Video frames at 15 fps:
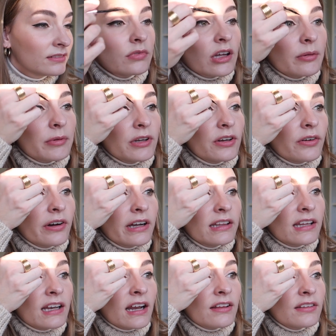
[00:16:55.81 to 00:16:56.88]
I'm annoyed
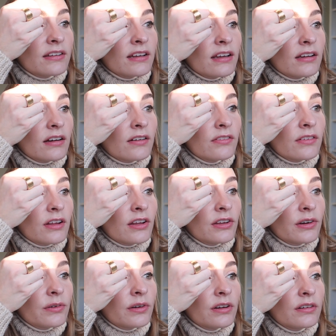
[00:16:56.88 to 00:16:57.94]
that I have to take off the
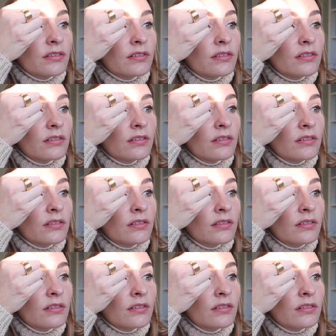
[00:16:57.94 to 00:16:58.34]
other one.